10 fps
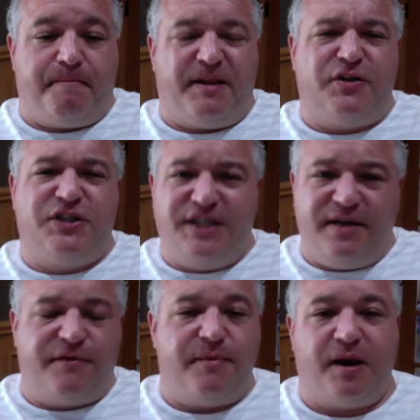see
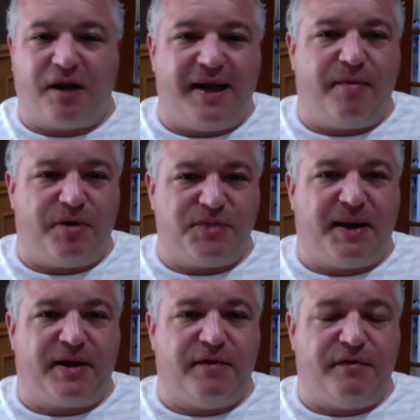it from their kind of
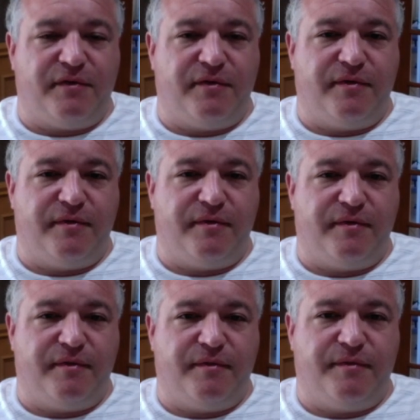perspective.
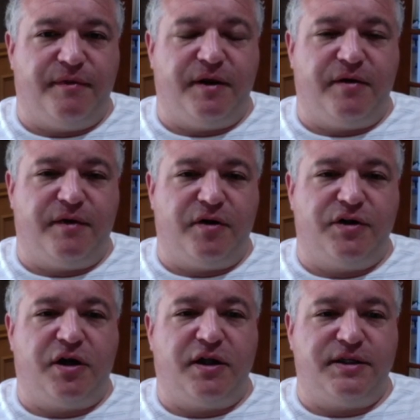They're they're
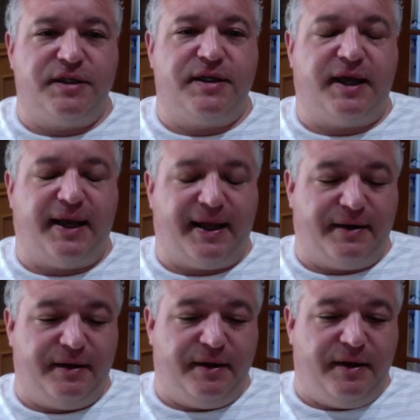daunted
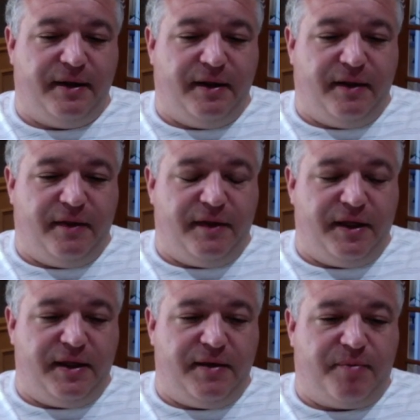at
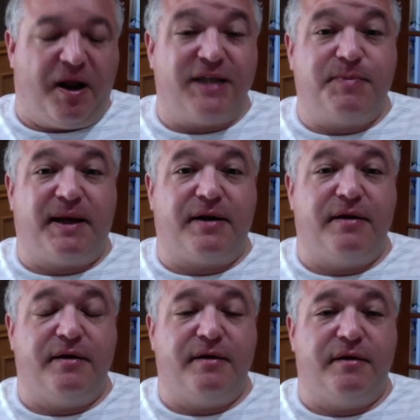the prospect
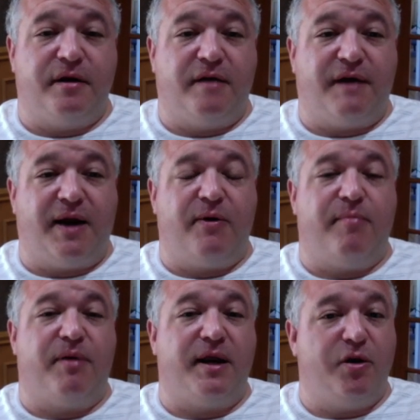of hiring
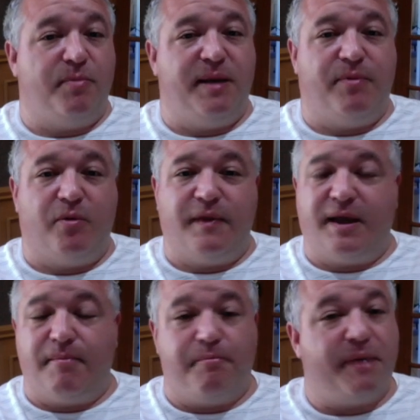brand new people when they
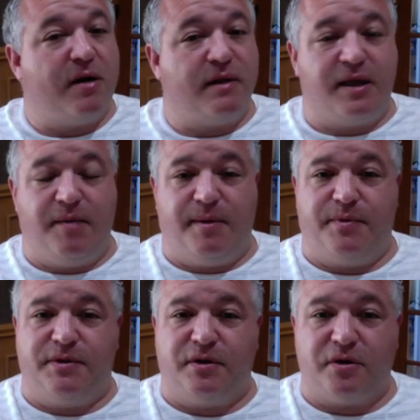can barely keep up
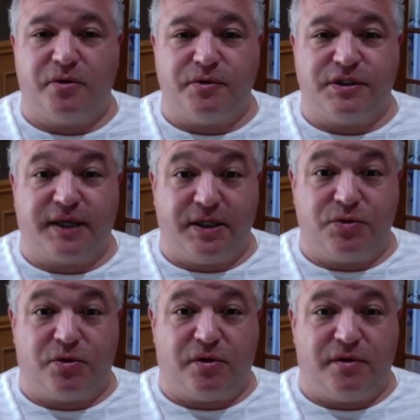with their own
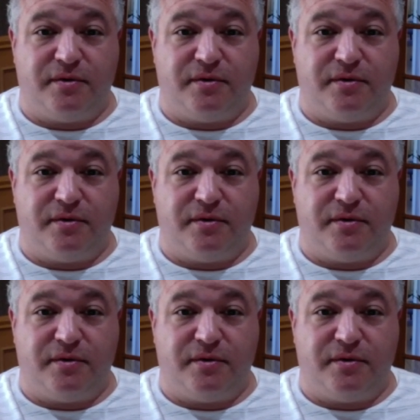schedule.